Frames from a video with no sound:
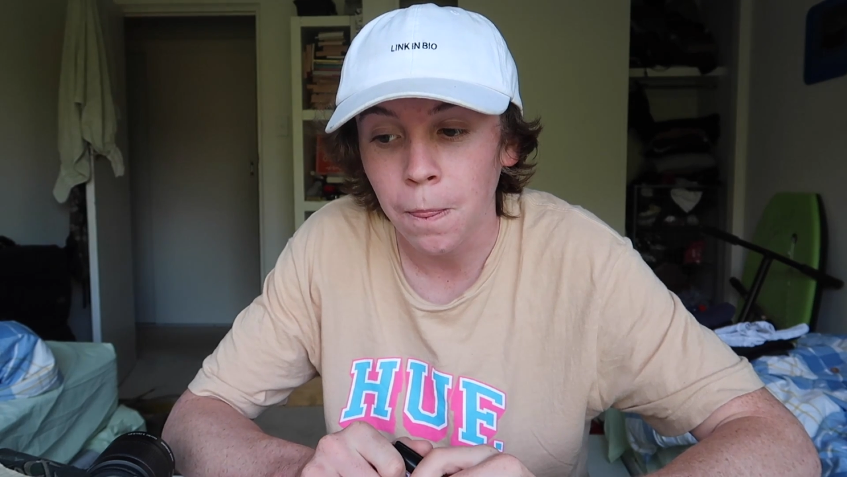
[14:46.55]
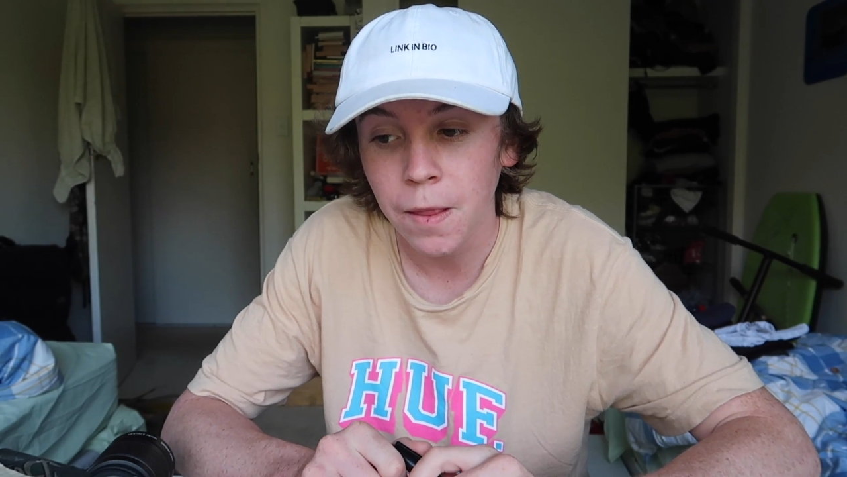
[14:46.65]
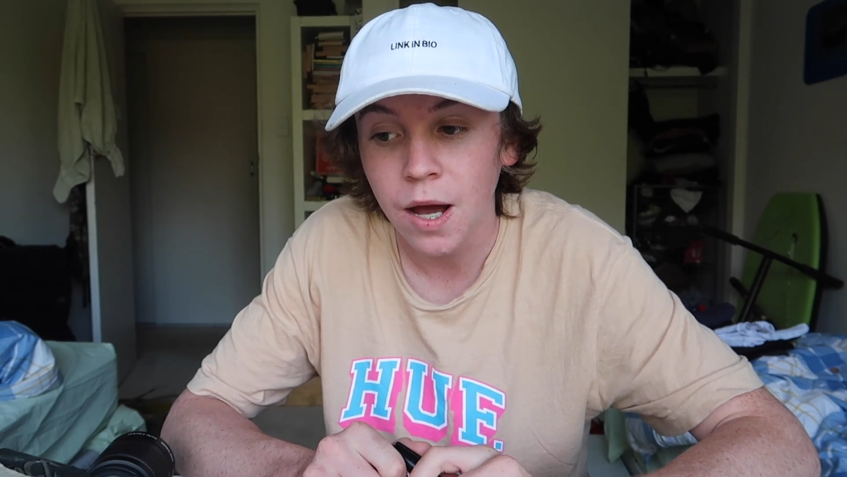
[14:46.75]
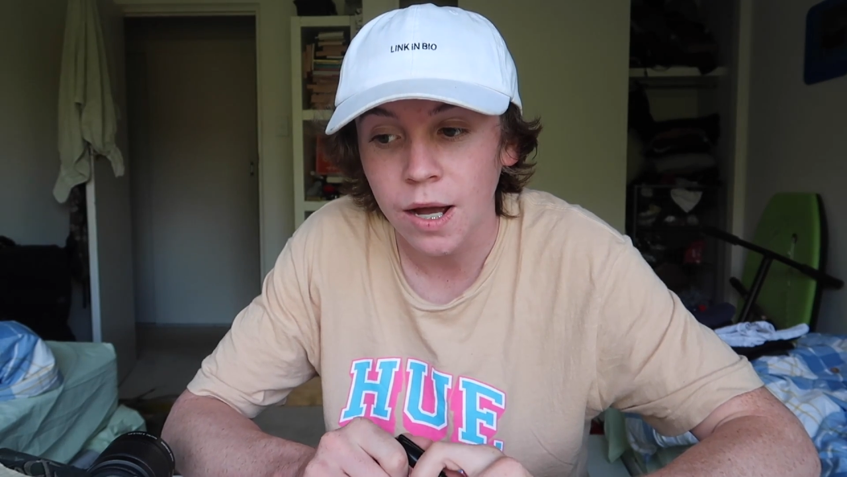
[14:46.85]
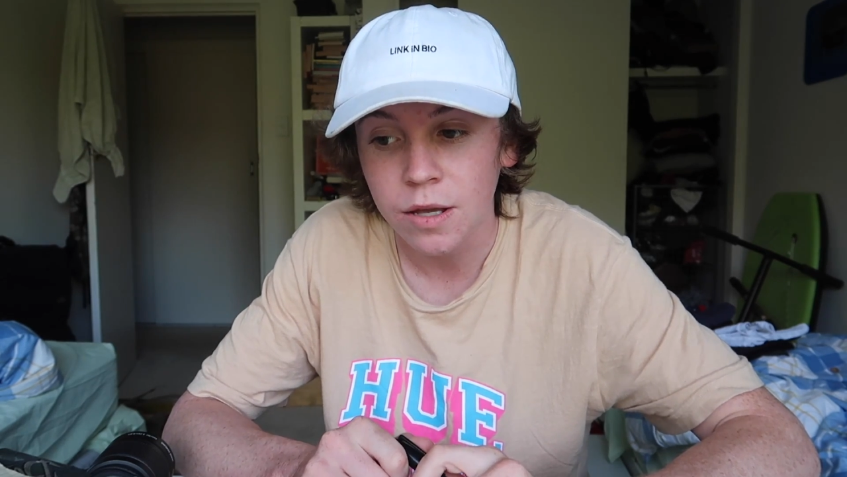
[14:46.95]

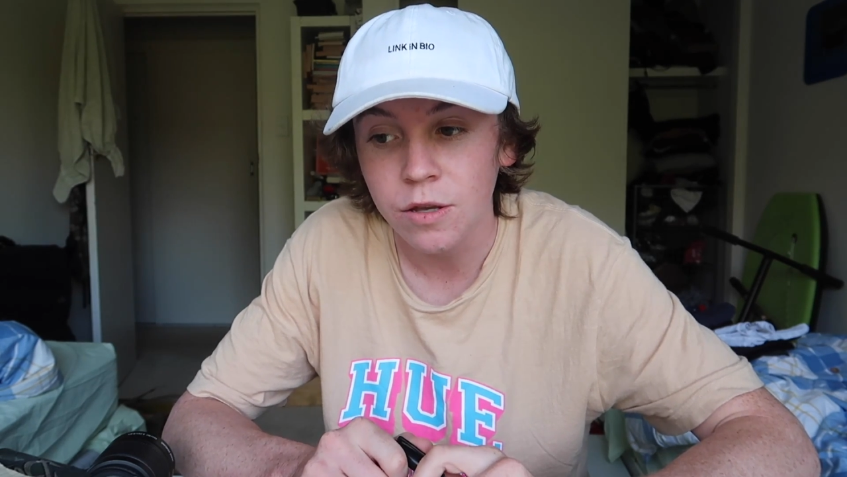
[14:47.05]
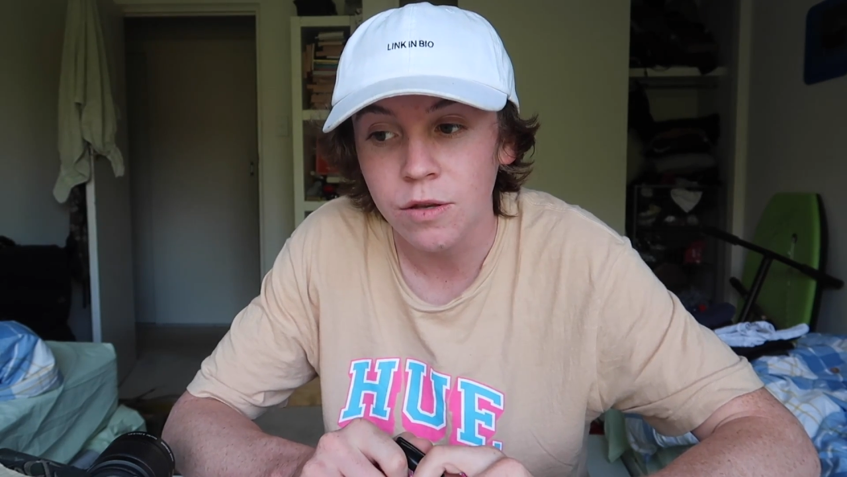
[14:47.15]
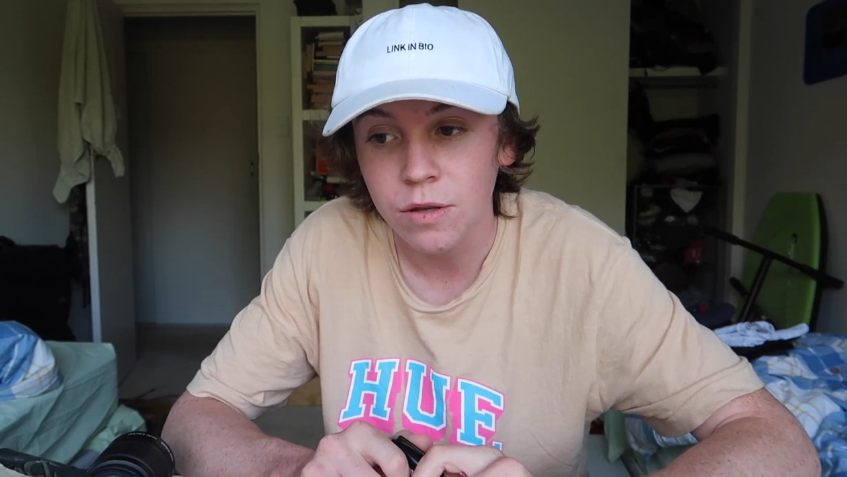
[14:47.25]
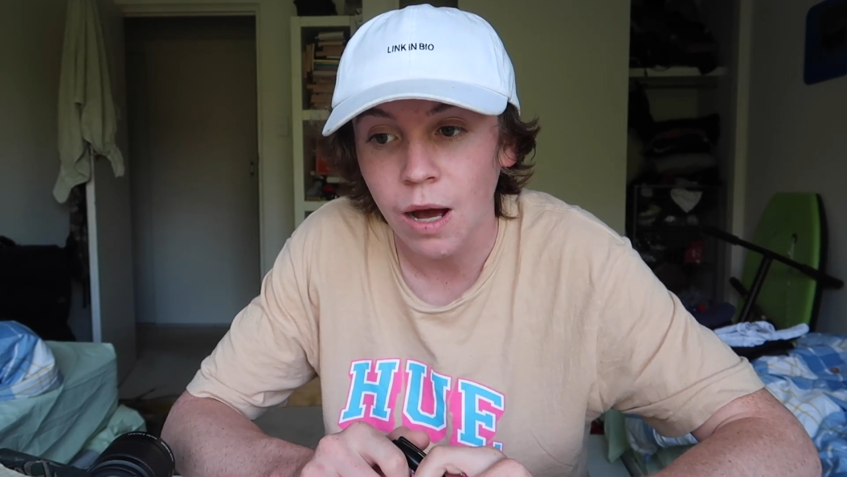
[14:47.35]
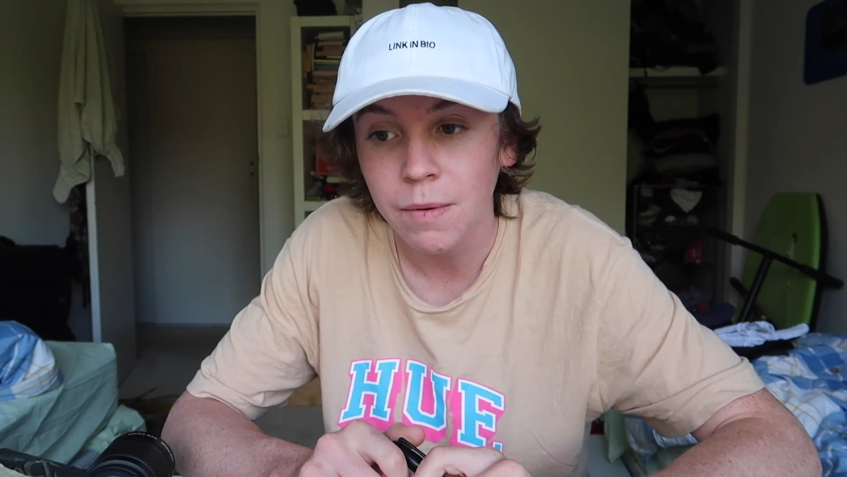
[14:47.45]
yeah,
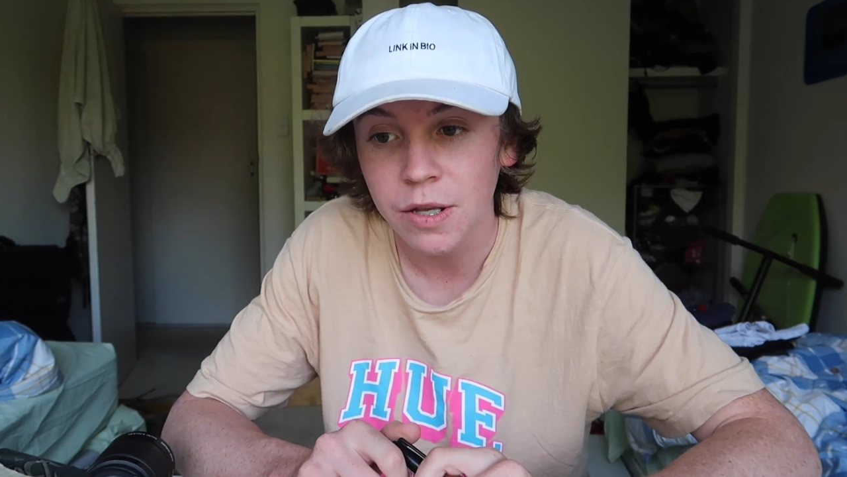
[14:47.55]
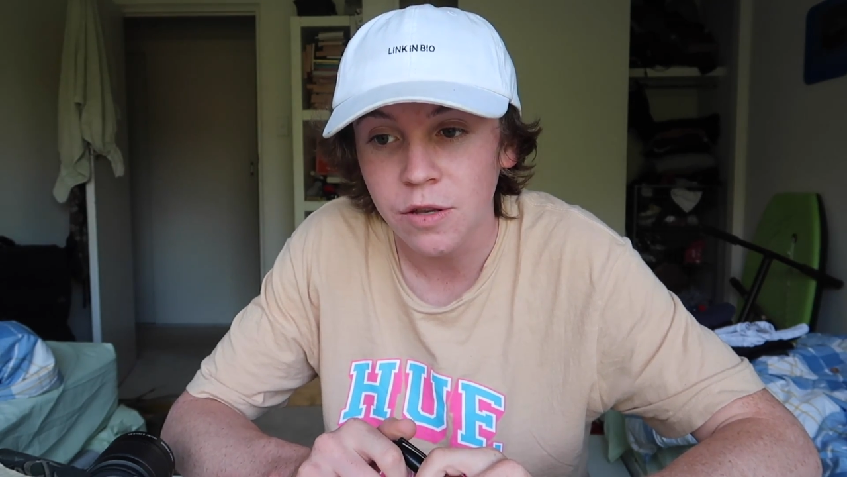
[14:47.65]
I mean,